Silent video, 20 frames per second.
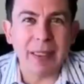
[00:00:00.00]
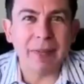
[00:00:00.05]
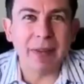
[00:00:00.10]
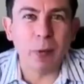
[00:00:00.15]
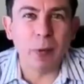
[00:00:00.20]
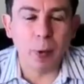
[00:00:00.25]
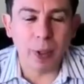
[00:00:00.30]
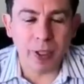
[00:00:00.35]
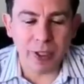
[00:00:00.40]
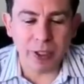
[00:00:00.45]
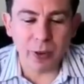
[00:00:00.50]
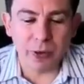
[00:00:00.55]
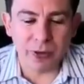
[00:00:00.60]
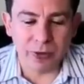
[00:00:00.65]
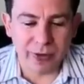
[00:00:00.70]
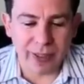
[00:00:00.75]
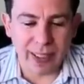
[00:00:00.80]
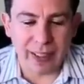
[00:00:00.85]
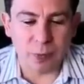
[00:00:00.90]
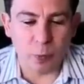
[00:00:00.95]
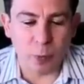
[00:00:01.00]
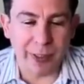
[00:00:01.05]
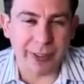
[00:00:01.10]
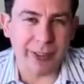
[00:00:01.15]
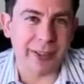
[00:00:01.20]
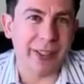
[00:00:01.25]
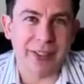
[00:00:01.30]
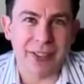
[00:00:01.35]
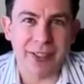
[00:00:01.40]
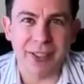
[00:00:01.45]
wouldn't use that one
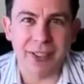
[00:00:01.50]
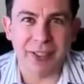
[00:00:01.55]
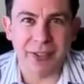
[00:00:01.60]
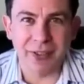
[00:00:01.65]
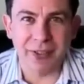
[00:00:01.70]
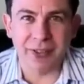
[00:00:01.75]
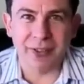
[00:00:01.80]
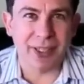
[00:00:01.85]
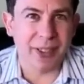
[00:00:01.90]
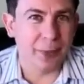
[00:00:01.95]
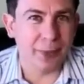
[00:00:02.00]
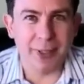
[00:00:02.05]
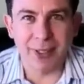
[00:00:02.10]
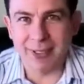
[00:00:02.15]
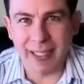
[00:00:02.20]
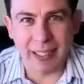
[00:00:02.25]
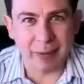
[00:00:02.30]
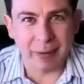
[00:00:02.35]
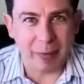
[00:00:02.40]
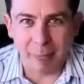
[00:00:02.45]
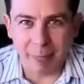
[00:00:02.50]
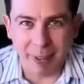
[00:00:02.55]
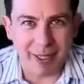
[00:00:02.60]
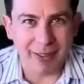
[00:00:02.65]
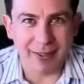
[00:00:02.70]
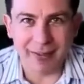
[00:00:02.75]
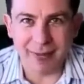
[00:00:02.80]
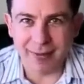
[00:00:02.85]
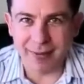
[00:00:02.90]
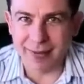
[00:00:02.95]
criteria to decide where I take my pet.
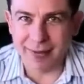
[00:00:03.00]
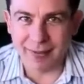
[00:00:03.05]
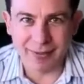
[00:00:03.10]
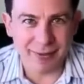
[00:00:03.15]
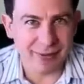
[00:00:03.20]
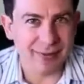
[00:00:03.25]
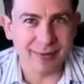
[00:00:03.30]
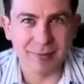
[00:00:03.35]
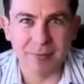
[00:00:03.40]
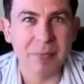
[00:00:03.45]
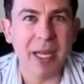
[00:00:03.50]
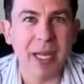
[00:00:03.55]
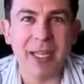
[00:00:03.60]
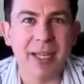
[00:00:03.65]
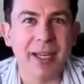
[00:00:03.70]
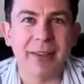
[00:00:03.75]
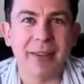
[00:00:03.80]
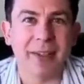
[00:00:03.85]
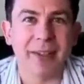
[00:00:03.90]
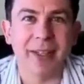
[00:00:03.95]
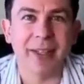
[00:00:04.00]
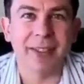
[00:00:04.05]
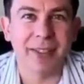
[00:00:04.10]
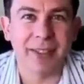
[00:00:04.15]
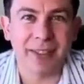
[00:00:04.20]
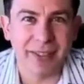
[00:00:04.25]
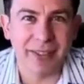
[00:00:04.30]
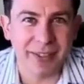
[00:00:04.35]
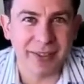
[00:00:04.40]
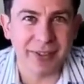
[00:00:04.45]
There's many other yeah.
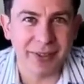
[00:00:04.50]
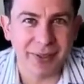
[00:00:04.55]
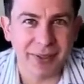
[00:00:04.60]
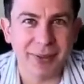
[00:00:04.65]
criteria to use.